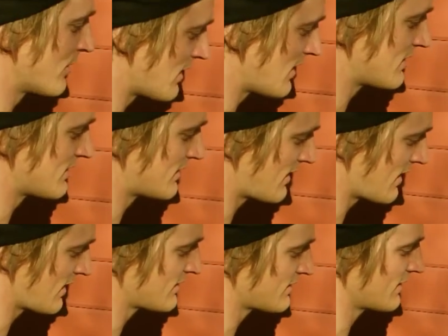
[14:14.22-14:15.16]
these
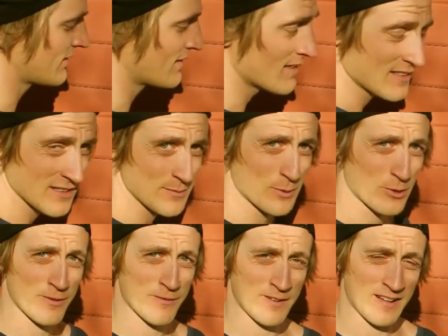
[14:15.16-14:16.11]
things. This is
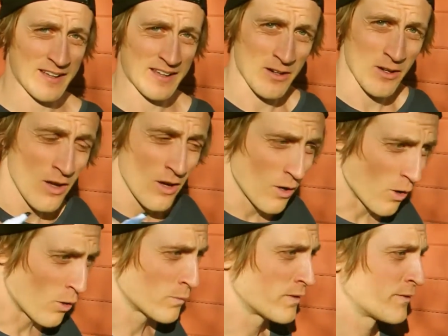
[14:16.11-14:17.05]
more of like an
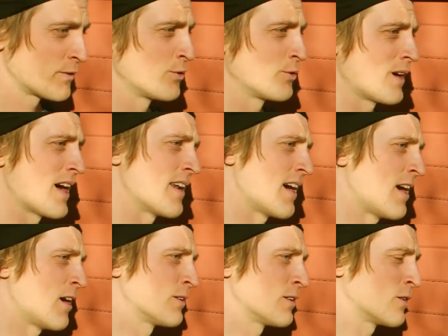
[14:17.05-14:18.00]
overview, and
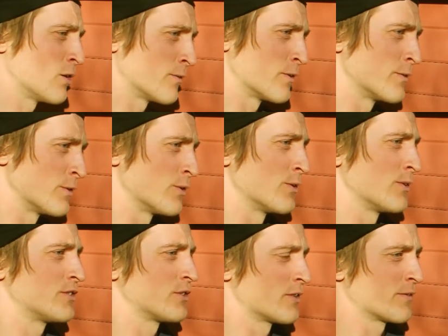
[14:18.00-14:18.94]
how the overview
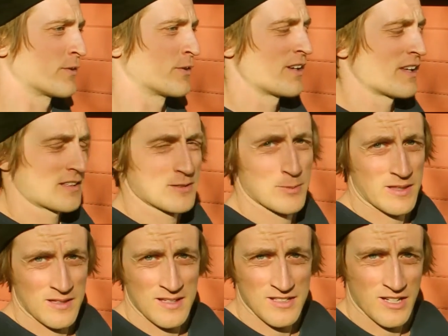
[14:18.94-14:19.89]
sort of connects with
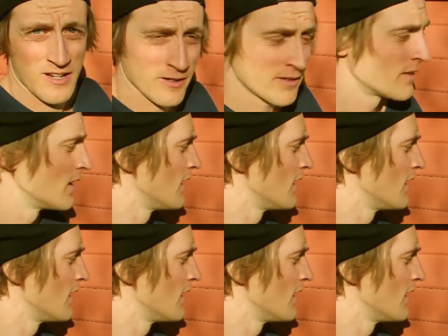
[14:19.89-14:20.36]
each other,